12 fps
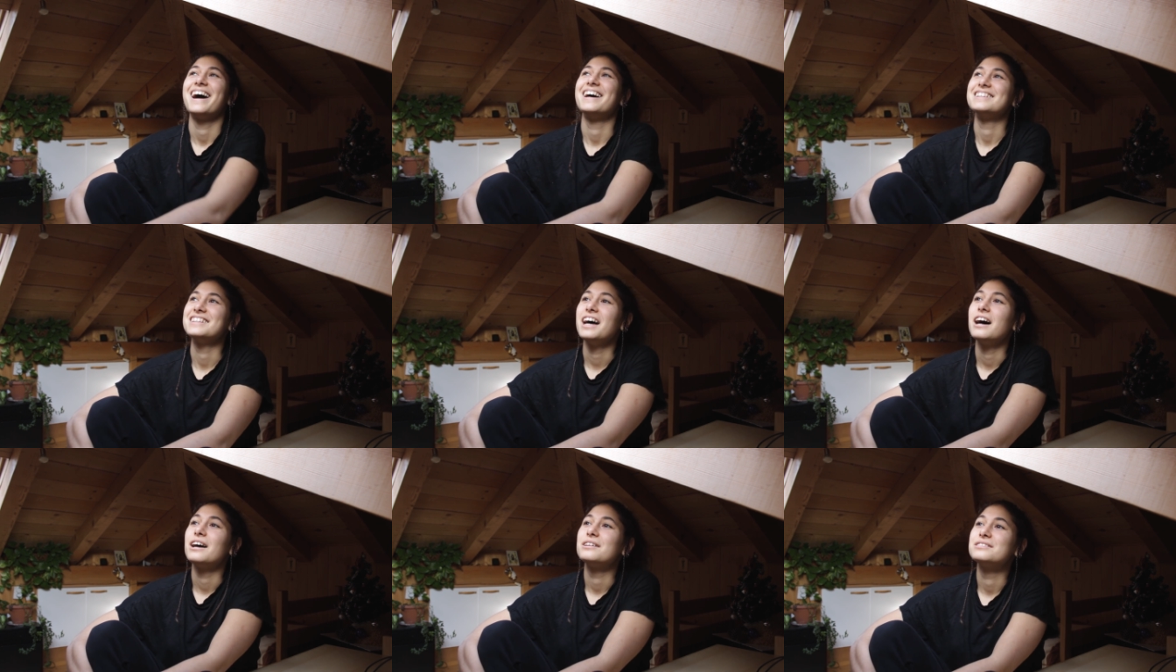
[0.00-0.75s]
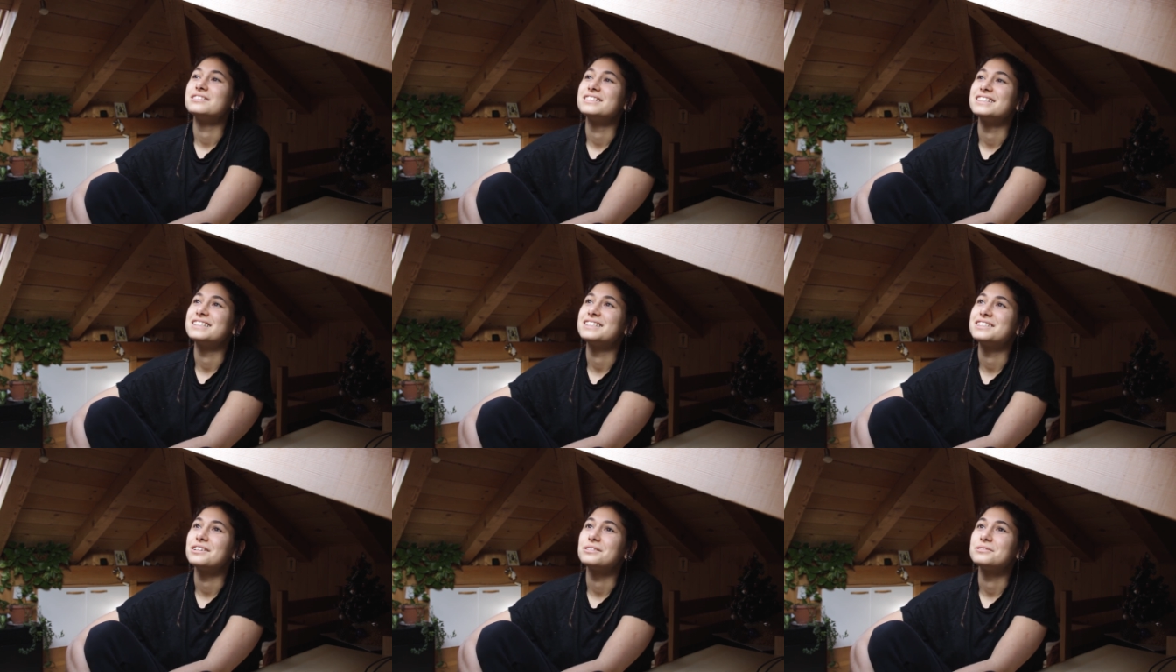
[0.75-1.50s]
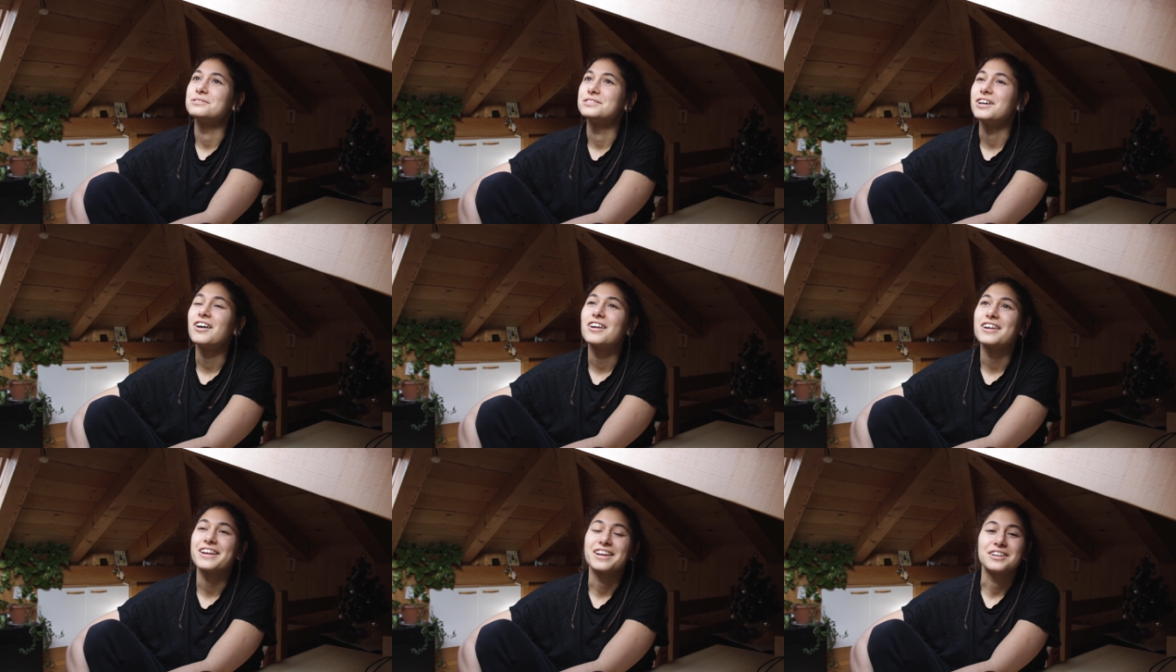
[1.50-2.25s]
and now it's so
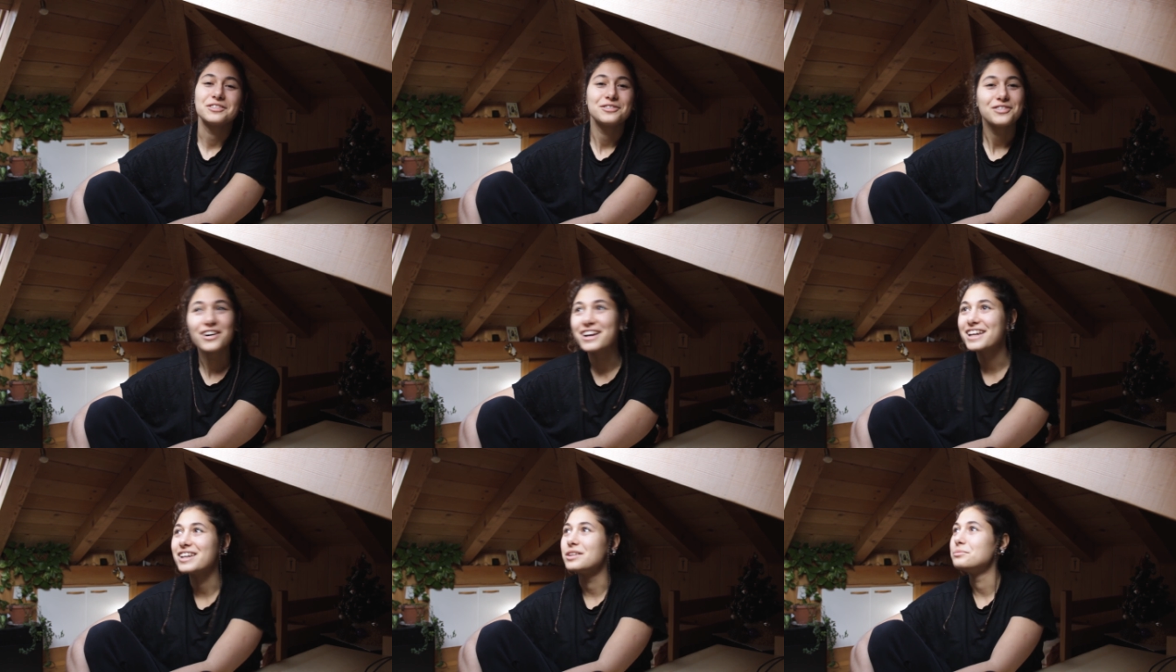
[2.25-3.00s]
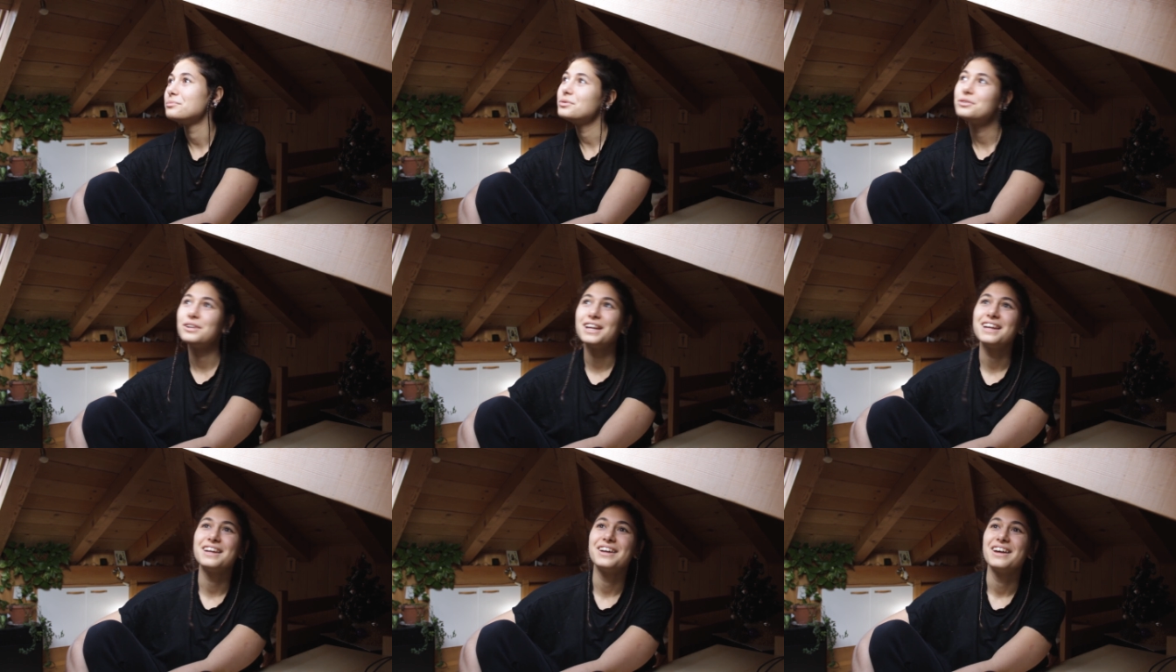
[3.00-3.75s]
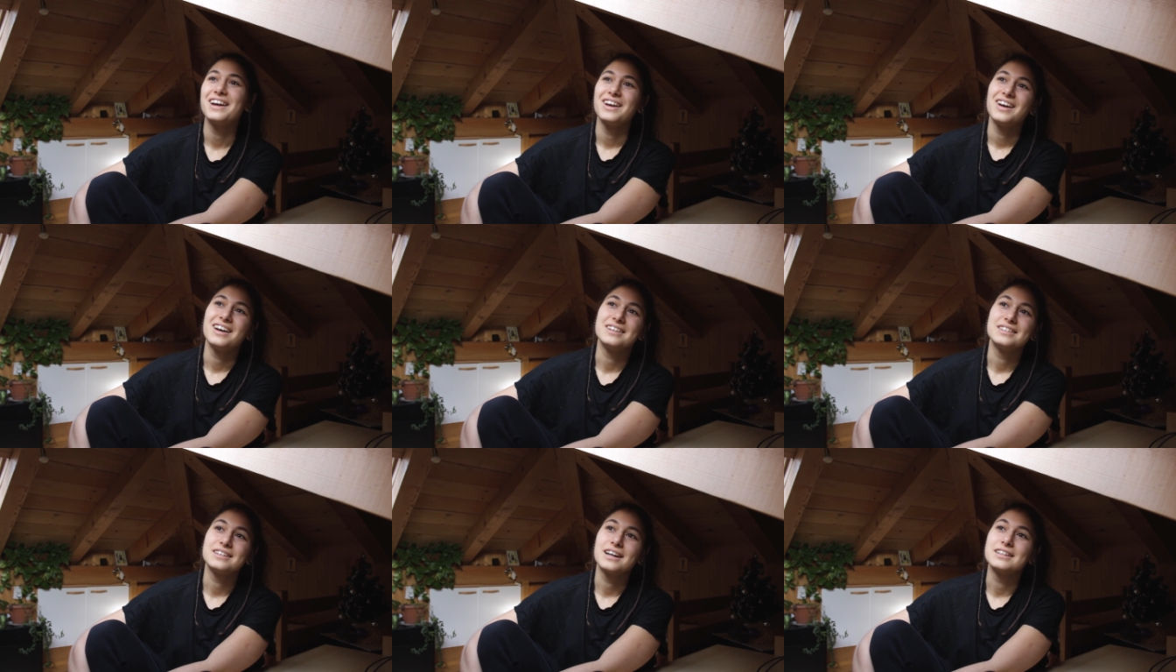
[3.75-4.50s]
dark and foggy and moody
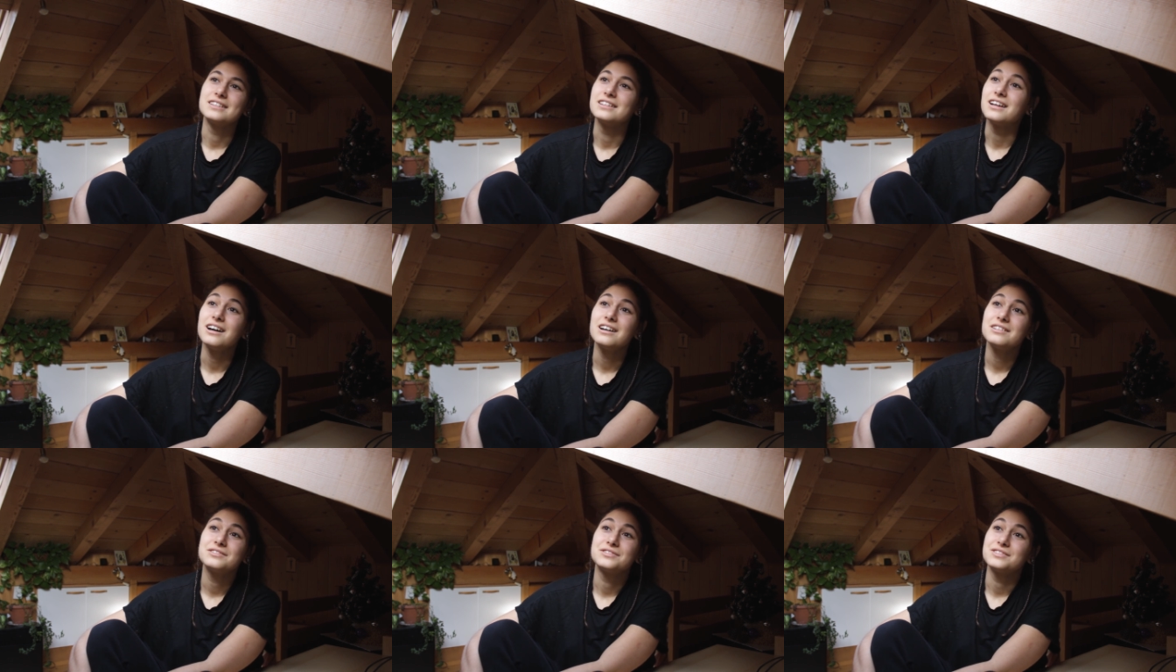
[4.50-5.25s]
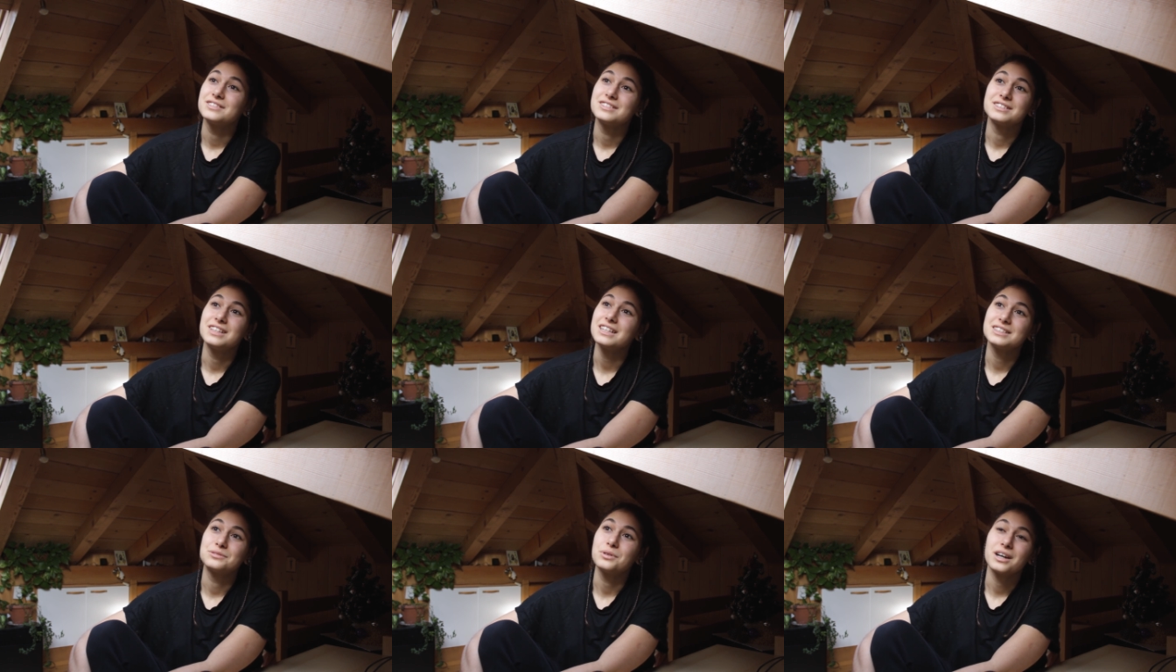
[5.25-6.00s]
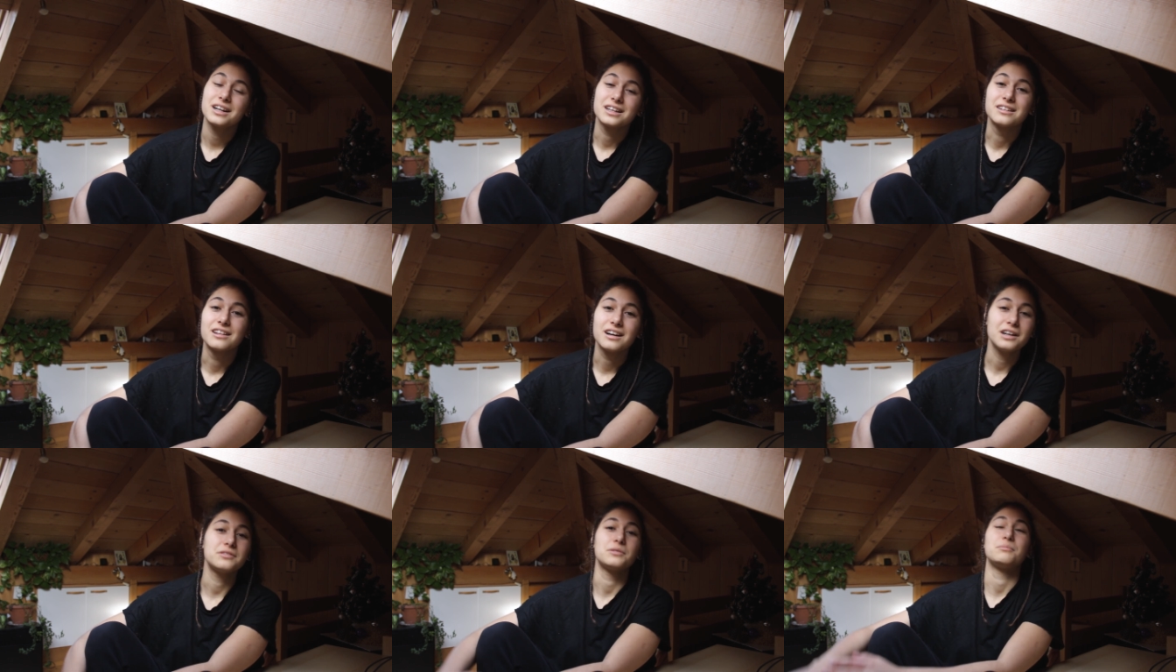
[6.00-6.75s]
and I love that's what I
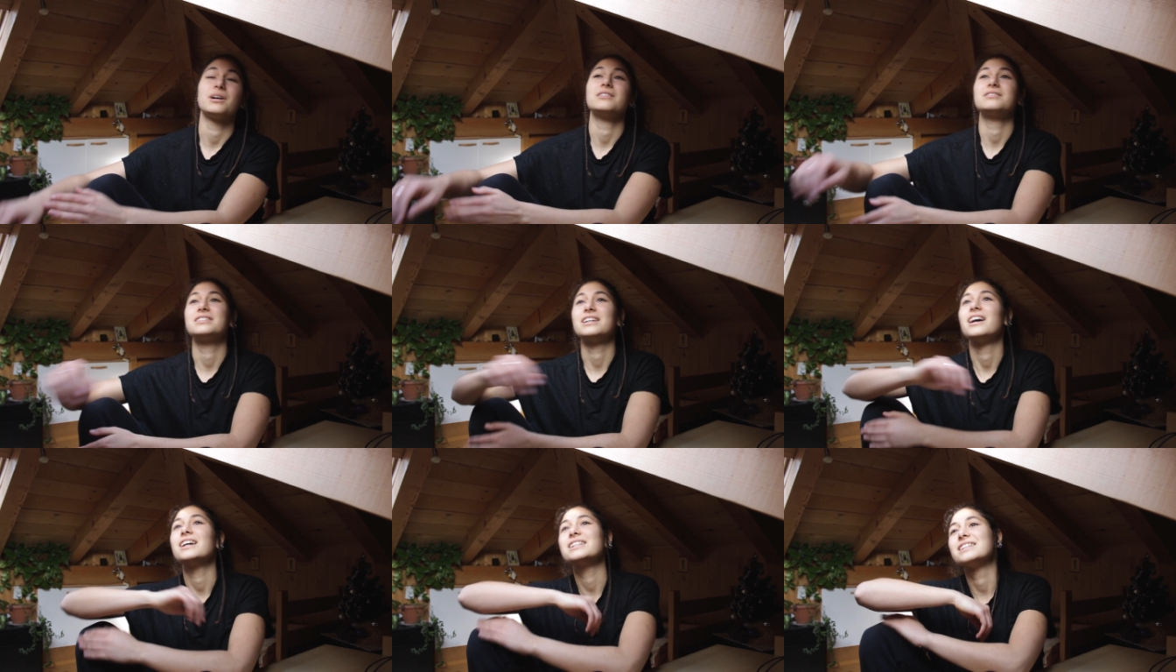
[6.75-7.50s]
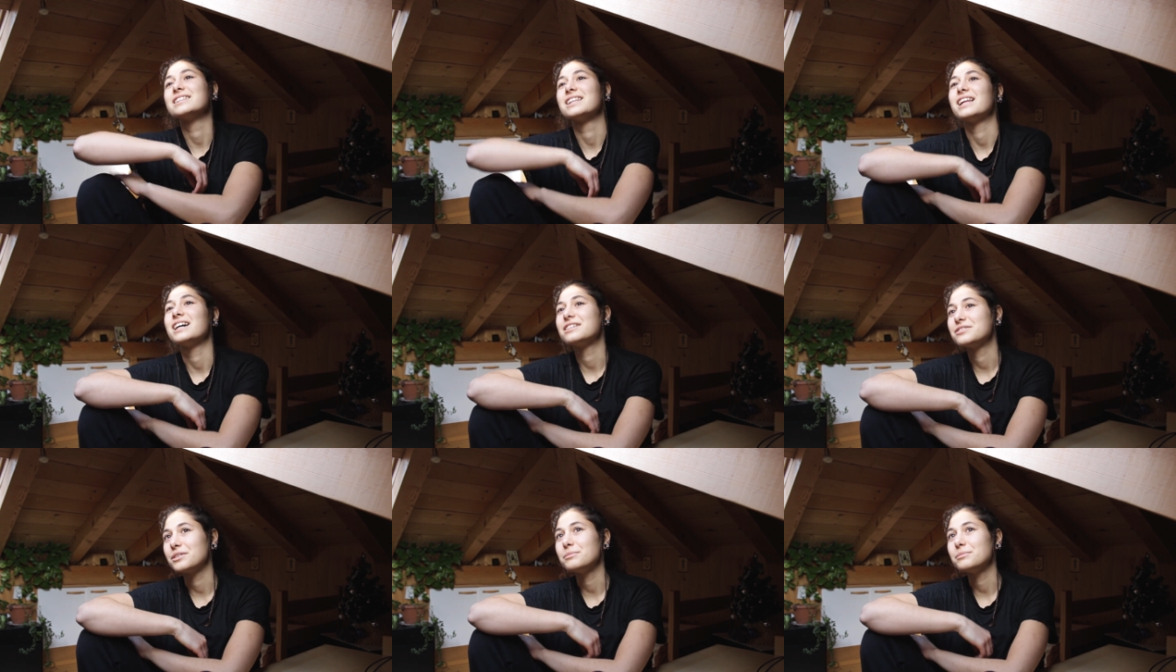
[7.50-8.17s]
love about the island life.